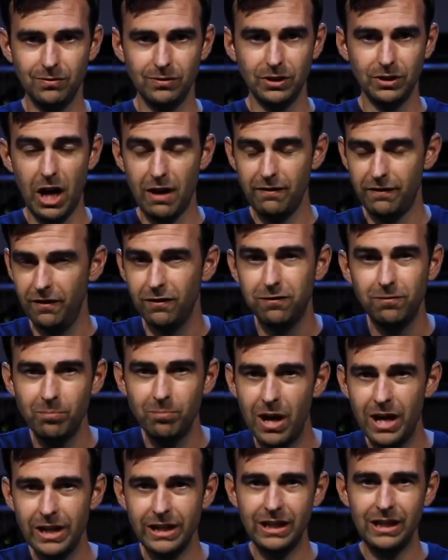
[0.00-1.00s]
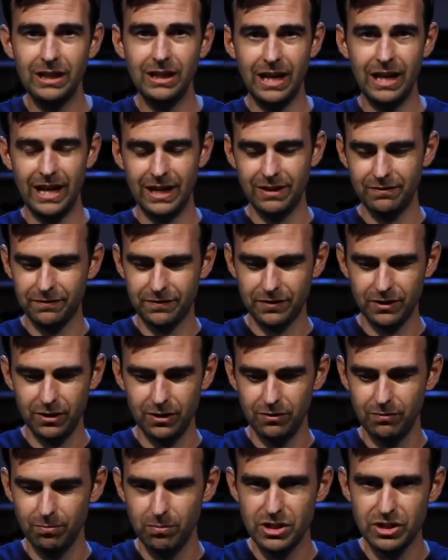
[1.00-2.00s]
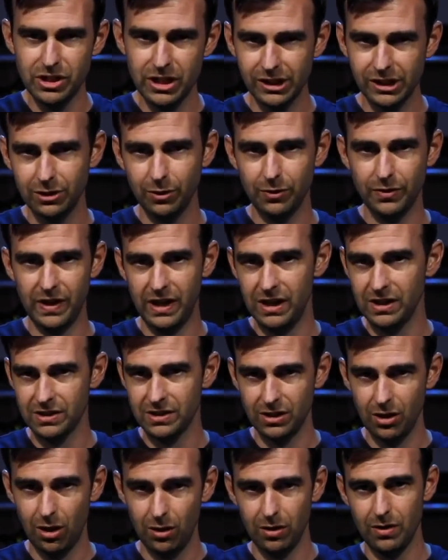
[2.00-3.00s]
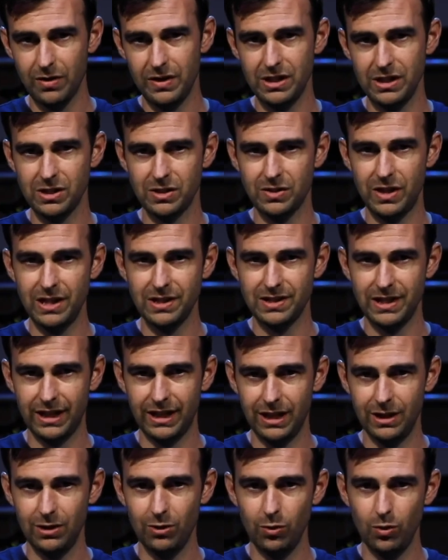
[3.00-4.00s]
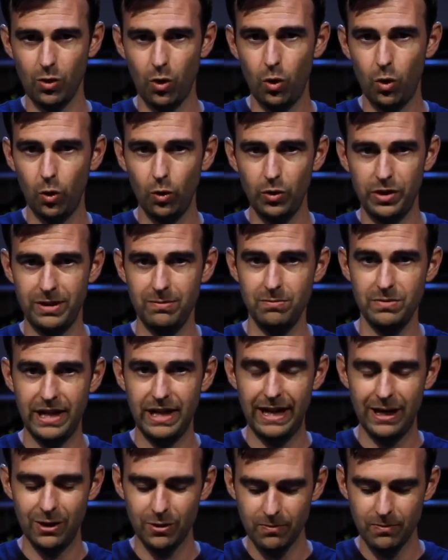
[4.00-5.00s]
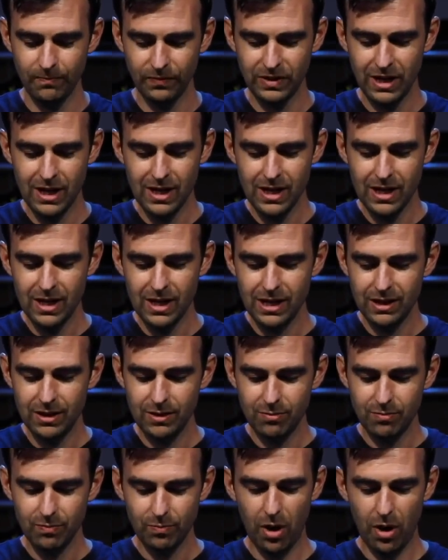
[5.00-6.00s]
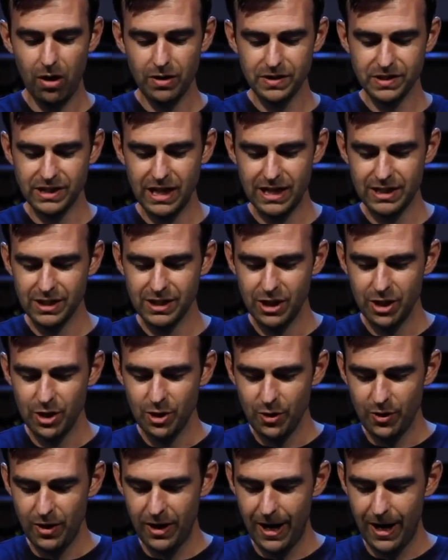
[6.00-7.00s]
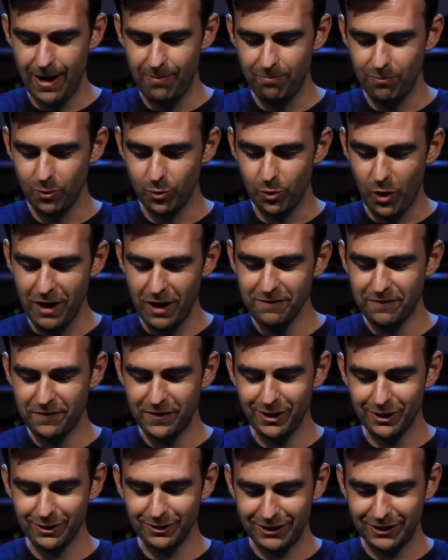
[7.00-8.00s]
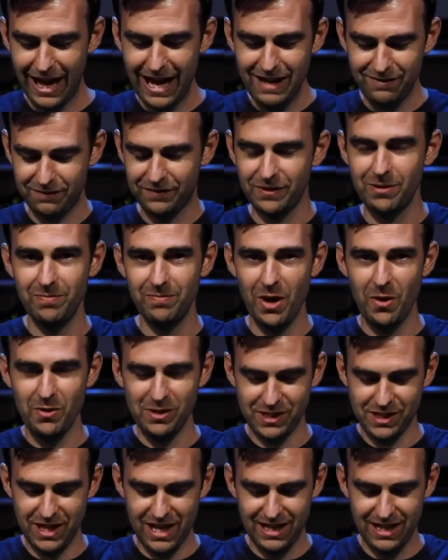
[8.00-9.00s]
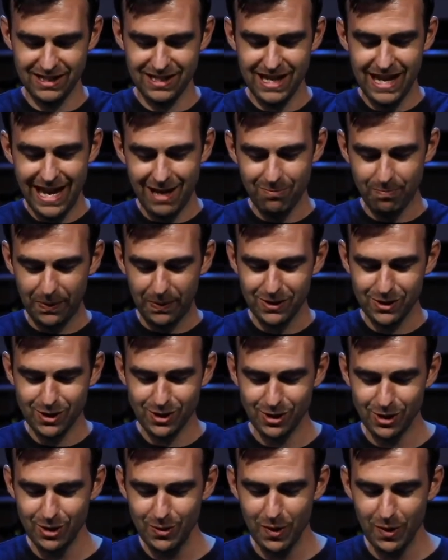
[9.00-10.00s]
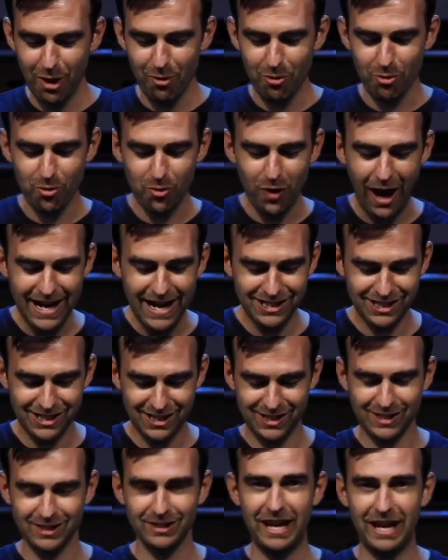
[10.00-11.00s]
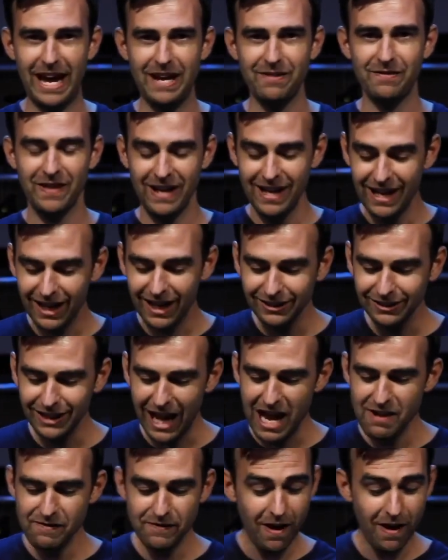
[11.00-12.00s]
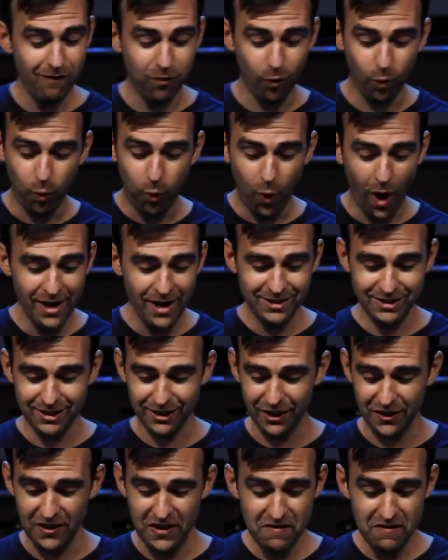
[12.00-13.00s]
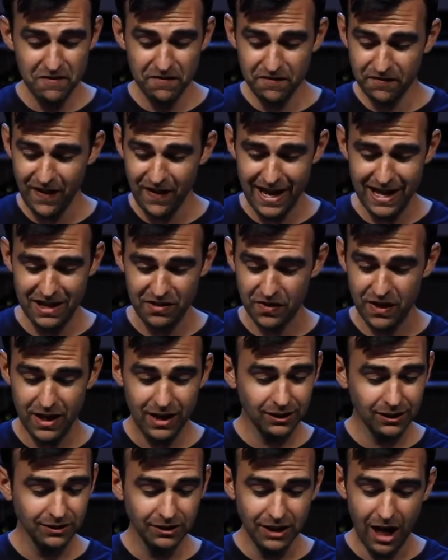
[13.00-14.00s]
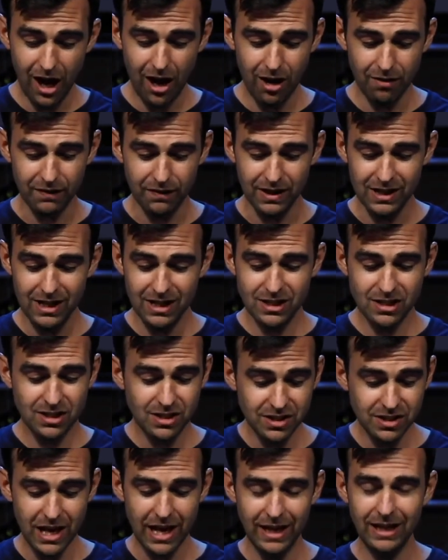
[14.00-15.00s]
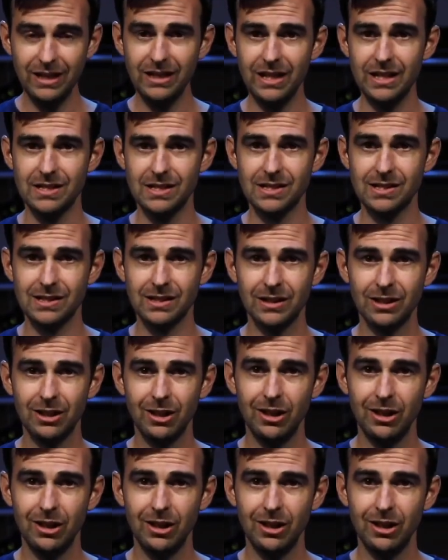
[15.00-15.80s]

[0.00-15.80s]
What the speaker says: love of money and for material things and all of these things that can hold him down. Paul says, run for your life from those things and pursue a righteous life, a life of wonder, faith, love, steadiness,